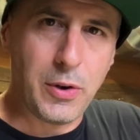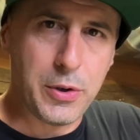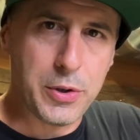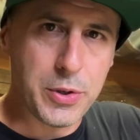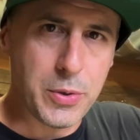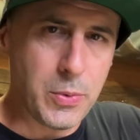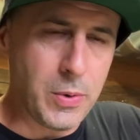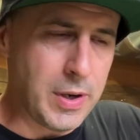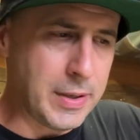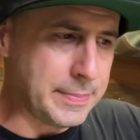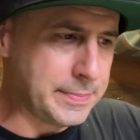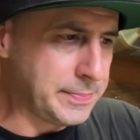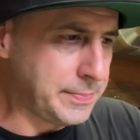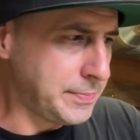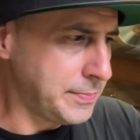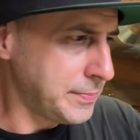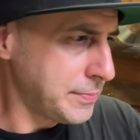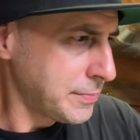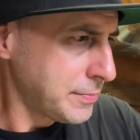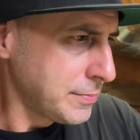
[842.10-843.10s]
you want.
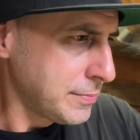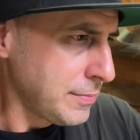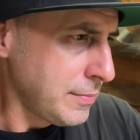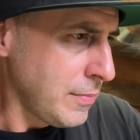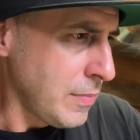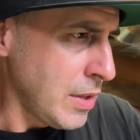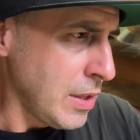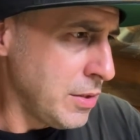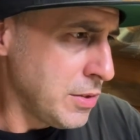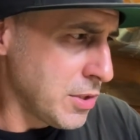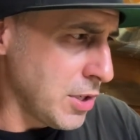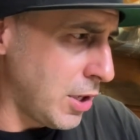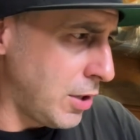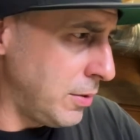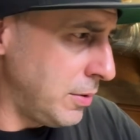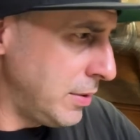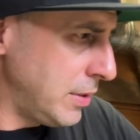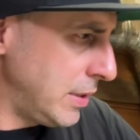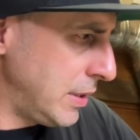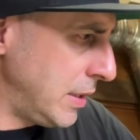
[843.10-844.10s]
So
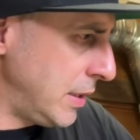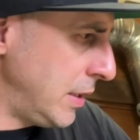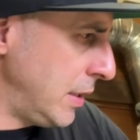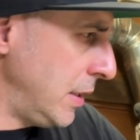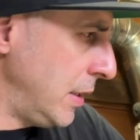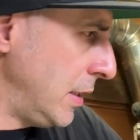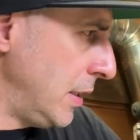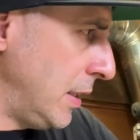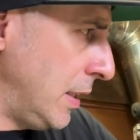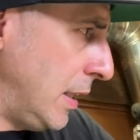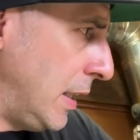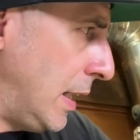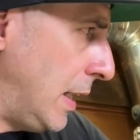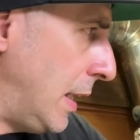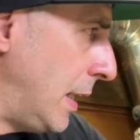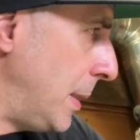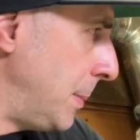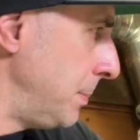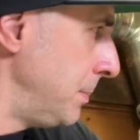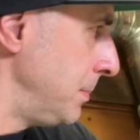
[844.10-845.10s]
I